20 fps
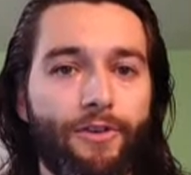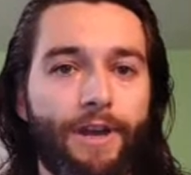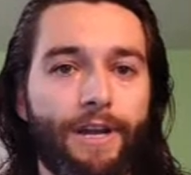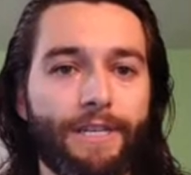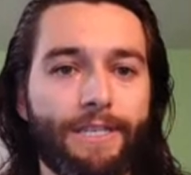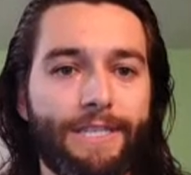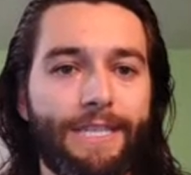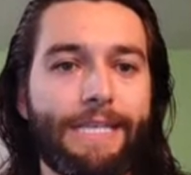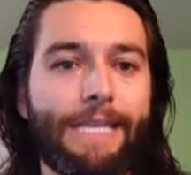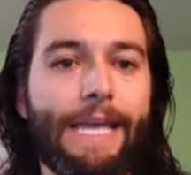
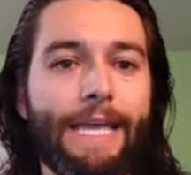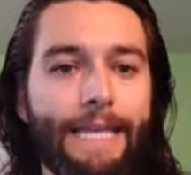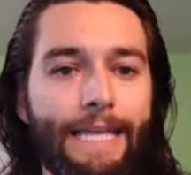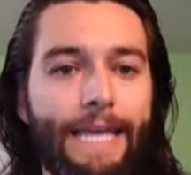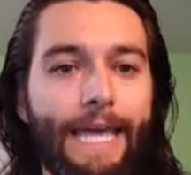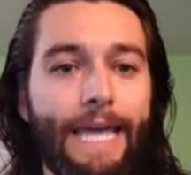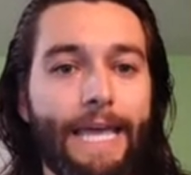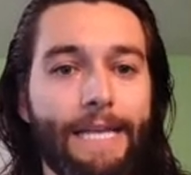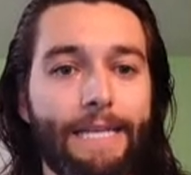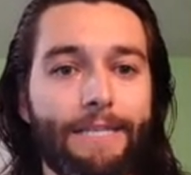actually
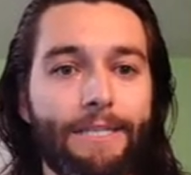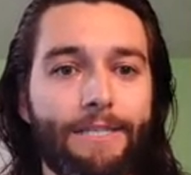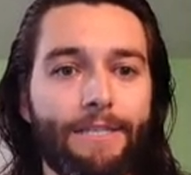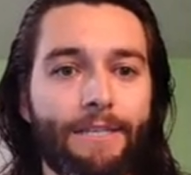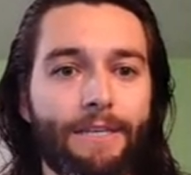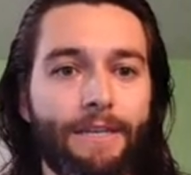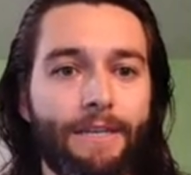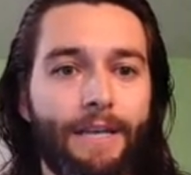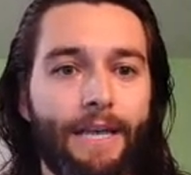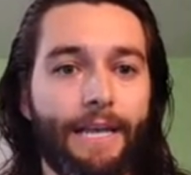engaged
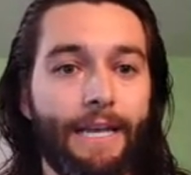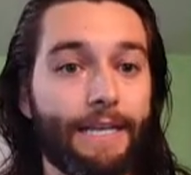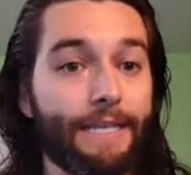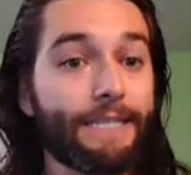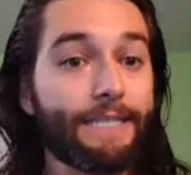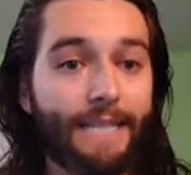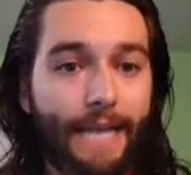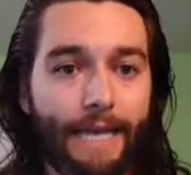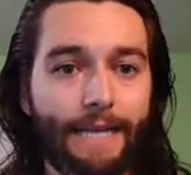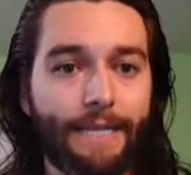and
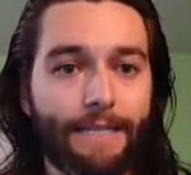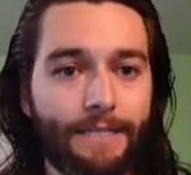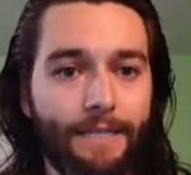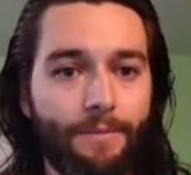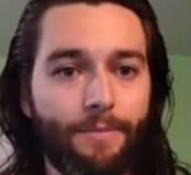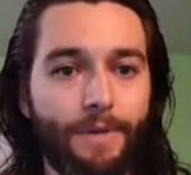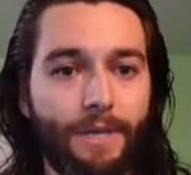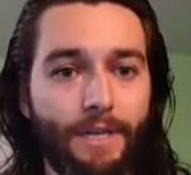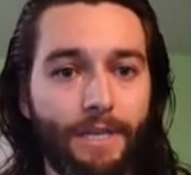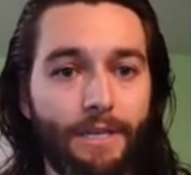excited to
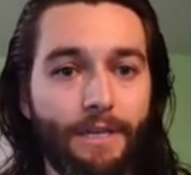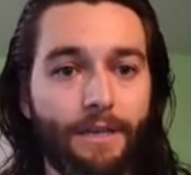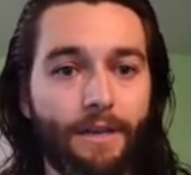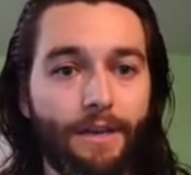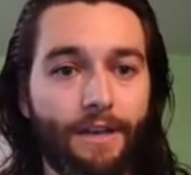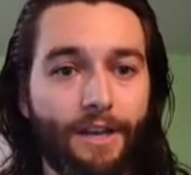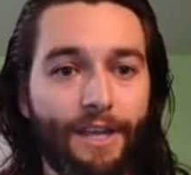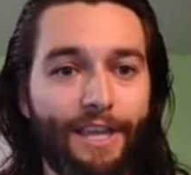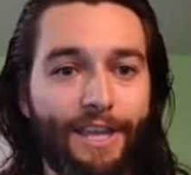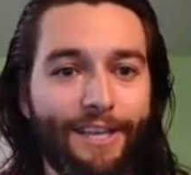be
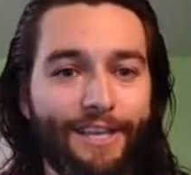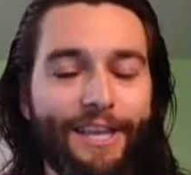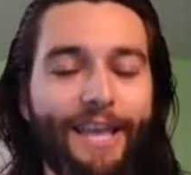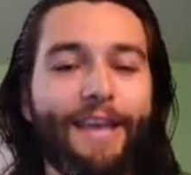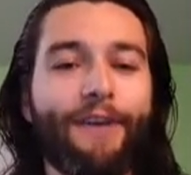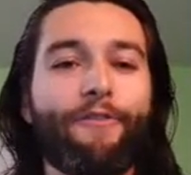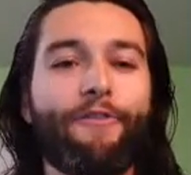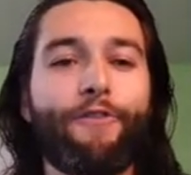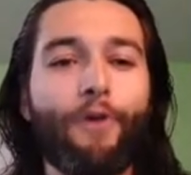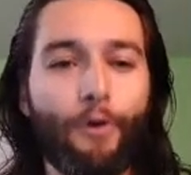
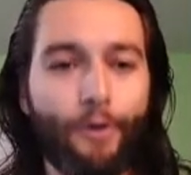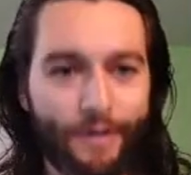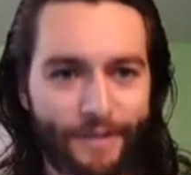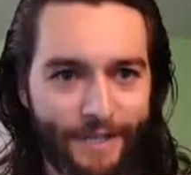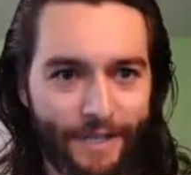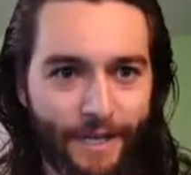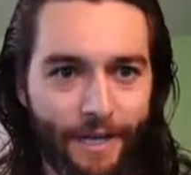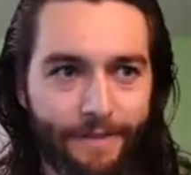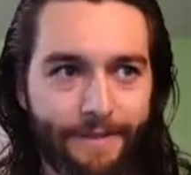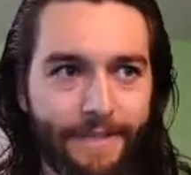
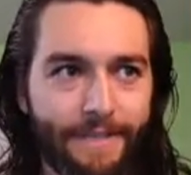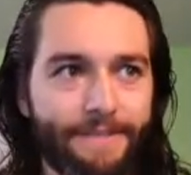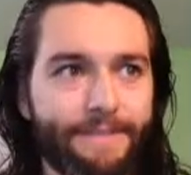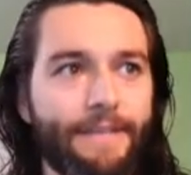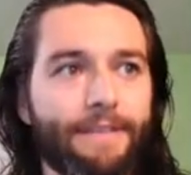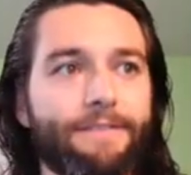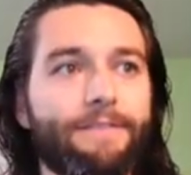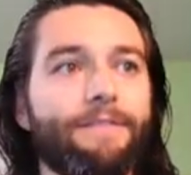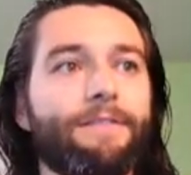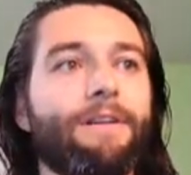focusing on this
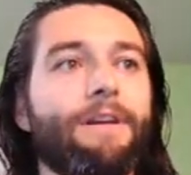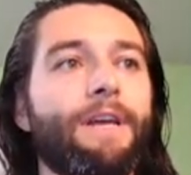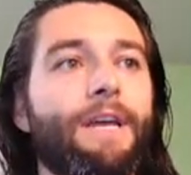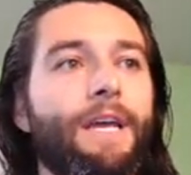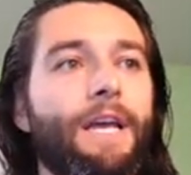center.